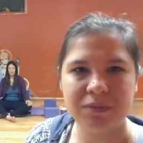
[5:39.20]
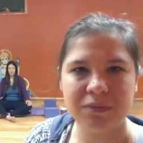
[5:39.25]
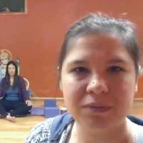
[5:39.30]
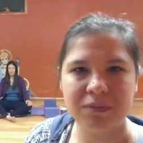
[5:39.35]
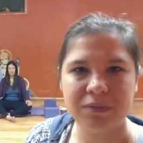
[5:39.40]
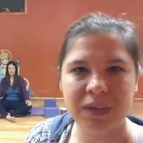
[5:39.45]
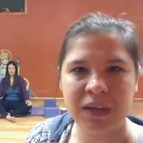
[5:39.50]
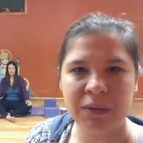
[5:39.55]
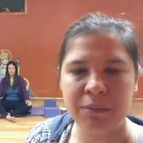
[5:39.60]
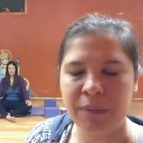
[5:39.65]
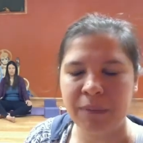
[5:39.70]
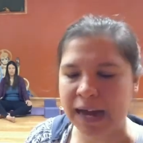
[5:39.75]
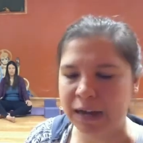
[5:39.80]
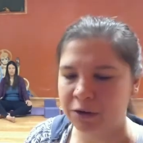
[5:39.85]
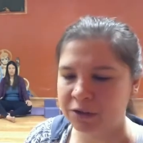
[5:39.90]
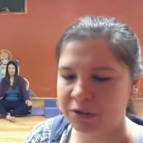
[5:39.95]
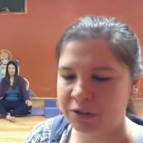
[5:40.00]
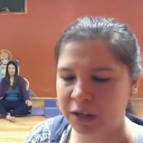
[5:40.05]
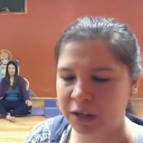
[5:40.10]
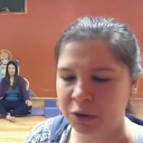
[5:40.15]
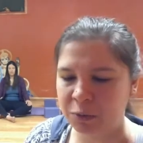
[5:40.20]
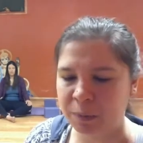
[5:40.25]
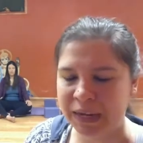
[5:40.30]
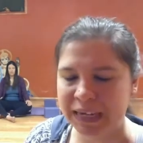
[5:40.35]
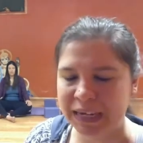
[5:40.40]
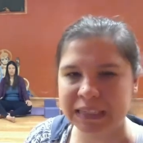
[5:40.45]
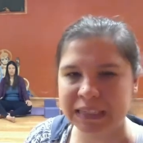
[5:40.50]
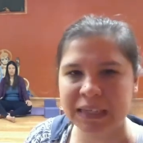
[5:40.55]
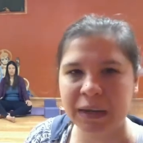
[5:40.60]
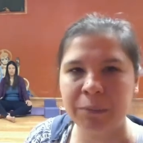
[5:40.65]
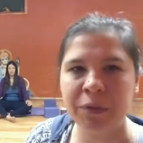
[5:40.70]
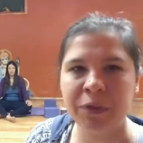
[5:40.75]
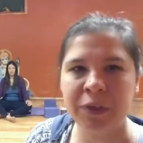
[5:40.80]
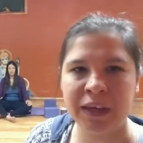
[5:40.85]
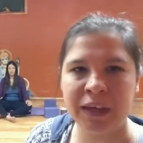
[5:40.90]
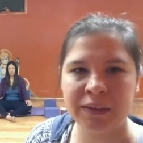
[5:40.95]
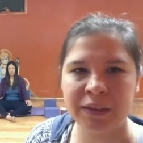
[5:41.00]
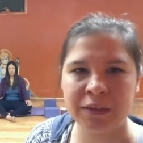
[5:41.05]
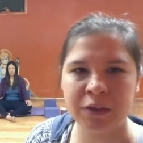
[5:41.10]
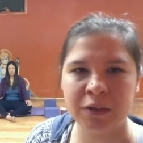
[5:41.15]
It matters that you pick
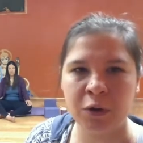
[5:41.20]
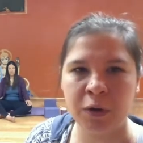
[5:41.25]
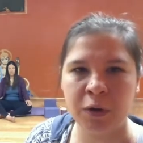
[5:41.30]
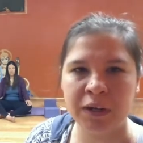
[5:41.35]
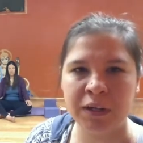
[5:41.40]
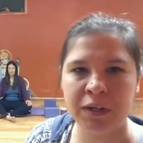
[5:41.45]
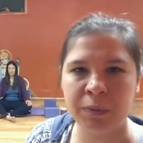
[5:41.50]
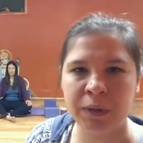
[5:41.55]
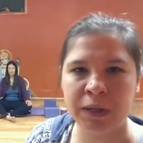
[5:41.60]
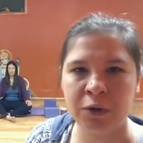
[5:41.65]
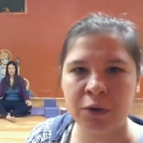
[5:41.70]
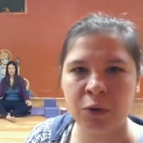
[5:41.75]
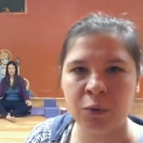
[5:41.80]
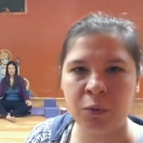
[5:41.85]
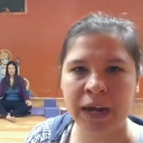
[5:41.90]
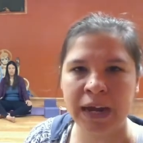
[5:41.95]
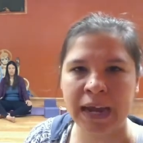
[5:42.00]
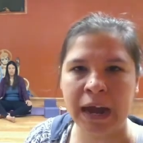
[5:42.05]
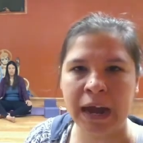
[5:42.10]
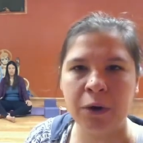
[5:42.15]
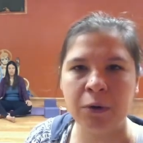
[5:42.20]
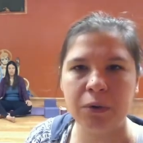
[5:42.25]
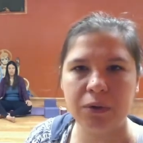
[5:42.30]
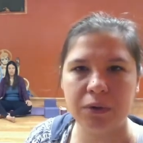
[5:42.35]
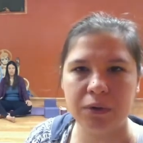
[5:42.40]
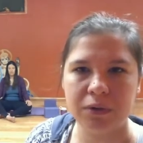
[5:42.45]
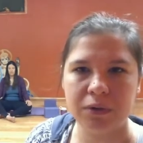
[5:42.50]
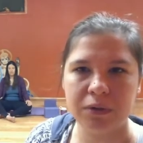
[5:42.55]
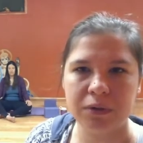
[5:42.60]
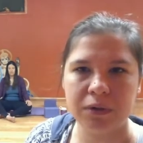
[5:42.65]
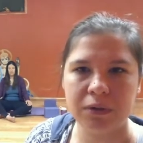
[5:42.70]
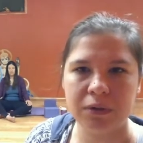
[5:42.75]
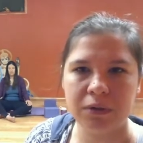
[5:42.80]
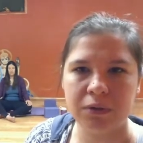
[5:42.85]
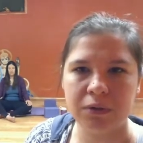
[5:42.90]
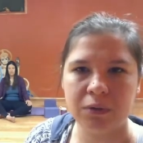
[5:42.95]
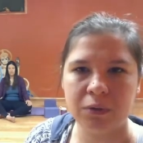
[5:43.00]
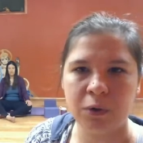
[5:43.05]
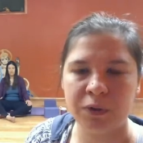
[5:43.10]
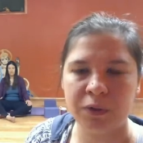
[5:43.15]
something that's going to be your way out,
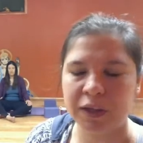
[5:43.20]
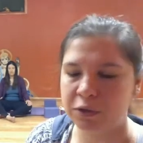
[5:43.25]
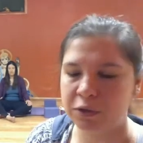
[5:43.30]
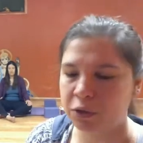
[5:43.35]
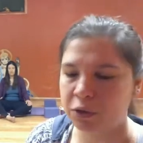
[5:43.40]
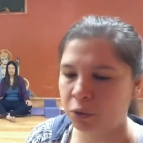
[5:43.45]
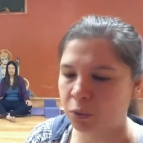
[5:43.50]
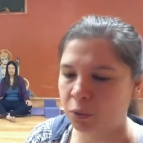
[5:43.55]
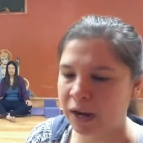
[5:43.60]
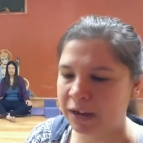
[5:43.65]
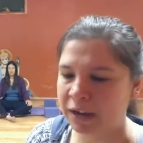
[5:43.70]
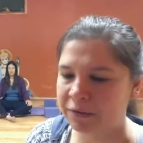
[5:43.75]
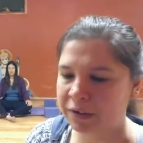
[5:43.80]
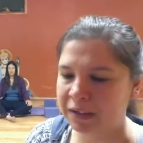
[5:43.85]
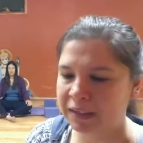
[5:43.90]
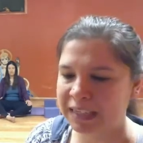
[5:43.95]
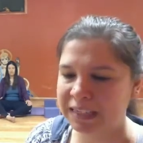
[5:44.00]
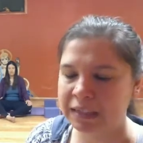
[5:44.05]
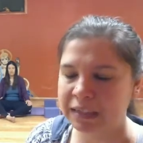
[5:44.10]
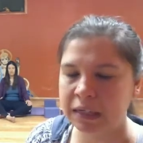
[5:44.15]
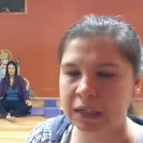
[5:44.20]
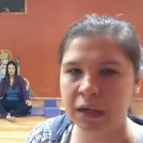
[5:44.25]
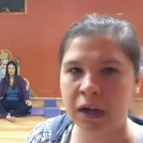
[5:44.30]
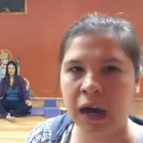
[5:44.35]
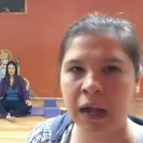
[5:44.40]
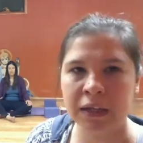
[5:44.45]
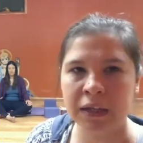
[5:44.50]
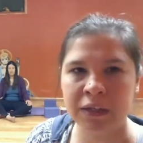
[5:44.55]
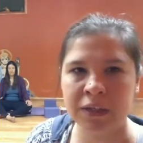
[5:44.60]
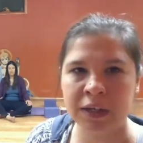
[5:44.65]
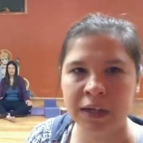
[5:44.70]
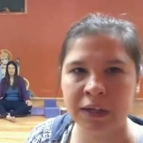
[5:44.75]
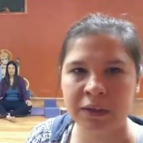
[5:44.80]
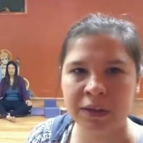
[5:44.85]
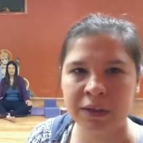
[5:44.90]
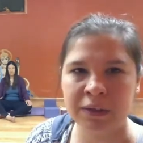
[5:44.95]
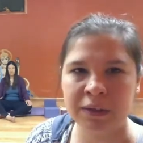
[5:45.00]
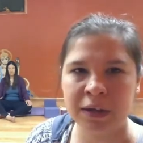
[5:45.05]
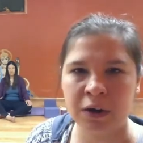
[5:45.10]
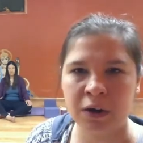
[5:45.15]
or that's your way of at least acknowledging
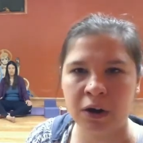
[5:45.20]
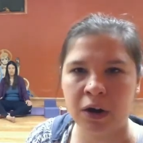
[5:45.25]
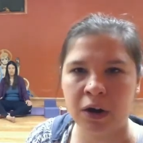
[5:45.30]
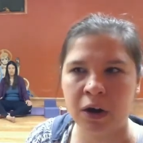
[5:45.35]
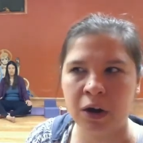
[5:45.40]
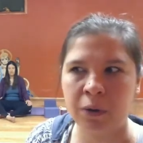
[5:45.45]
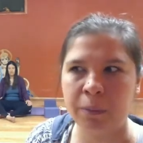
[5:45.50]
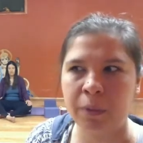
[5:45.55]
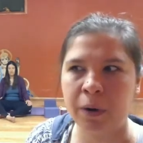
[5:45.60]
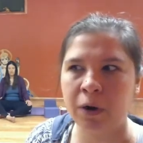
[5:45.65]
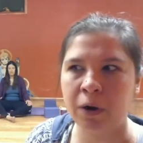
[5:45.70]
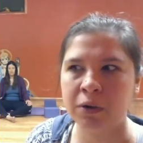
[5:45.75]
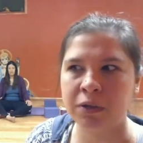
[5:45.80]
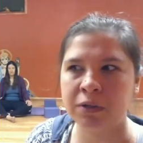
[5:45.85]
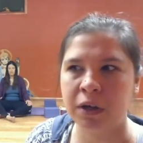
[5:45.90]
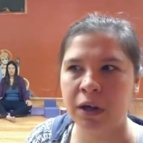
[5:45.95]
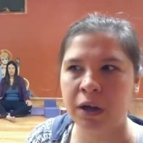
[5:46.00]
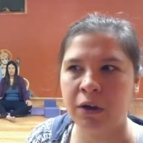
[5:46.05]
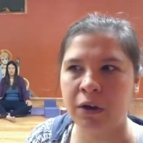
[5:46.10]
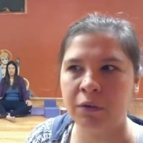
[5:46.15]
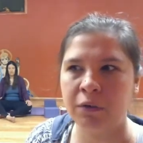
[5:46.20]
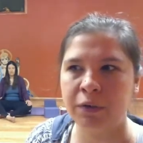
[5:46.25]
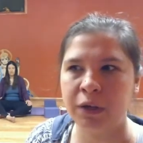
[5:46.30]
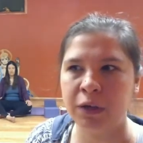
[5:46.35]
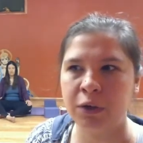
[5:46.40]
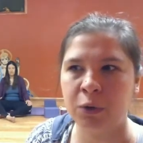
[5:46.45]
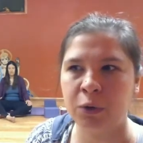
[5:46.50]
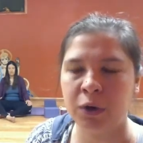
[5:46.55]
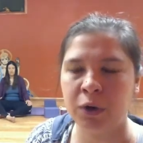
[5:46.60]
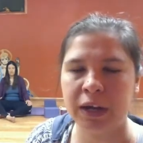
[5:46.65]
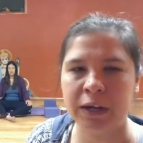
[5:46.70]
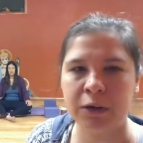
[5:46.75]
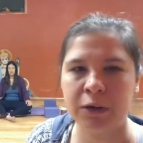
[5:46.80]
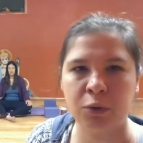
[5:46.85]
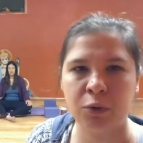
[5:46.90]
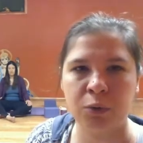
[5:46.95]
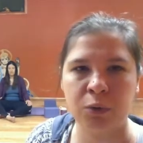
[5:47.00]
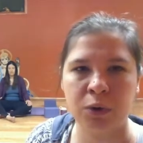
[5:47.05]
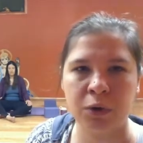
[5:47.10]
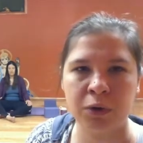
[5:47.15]
that there are parts of your
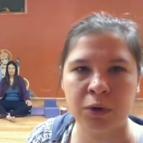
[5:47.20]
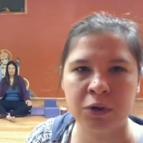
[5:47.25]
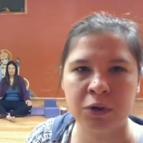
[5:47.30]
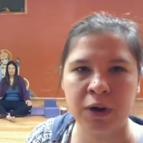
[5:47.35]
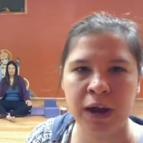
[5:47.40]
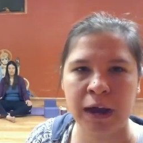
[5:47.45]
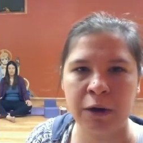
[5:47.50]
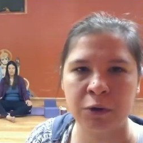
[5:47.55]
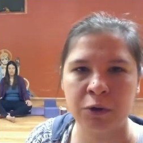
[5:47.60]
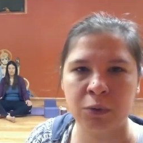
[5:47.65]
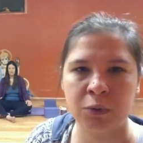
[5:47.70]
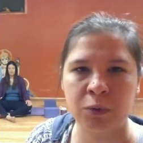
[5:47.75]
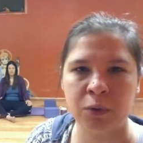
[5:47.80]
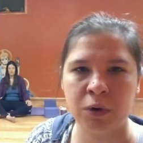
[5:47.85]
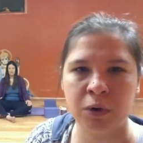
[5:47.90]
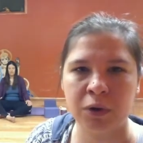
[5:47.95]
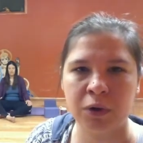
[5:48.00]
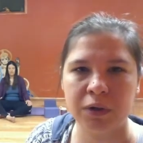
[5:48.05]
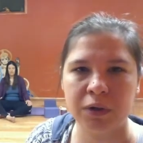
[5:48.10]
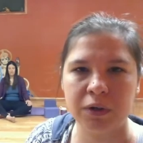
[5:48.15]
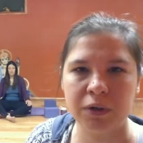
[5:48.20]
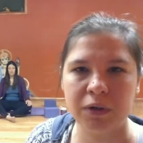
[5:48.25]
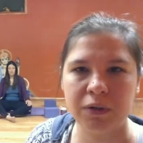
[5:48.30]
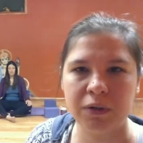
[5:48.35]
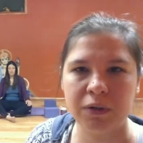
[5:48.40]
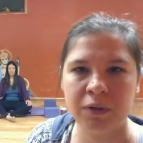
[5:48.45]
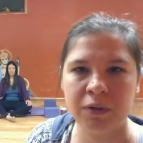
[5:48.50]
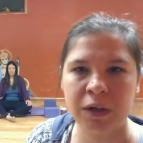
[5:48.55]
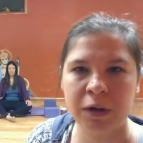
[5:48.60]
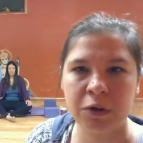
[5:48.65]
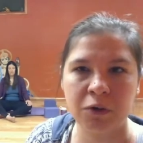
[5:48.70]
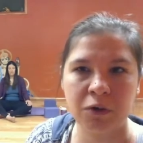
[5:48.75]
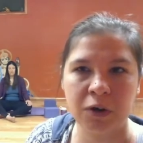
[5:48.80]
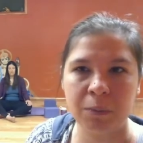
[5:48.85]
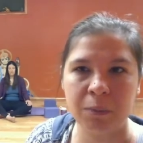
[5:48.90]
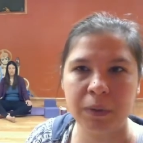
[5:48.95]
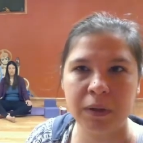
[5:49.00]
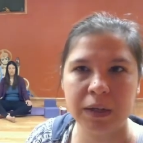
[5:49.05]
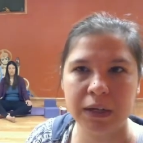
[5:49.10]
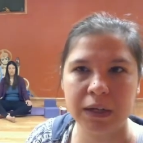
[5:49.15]
inner world, your outer world, that are
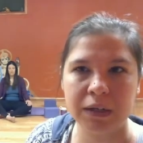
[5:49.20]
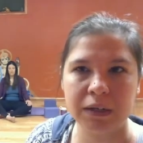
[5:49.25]
crumbling.